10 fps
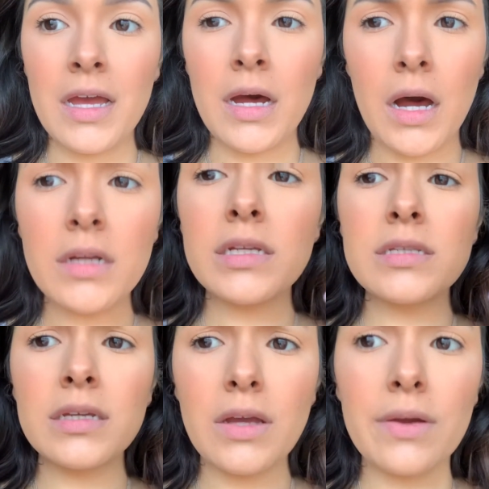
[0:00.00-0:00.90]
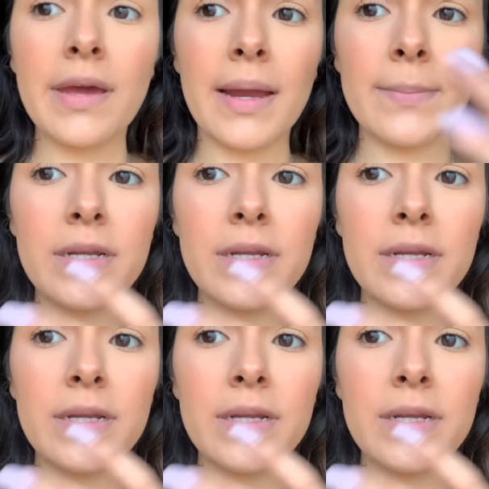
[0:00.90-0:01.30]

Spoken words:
Honestly, on camera,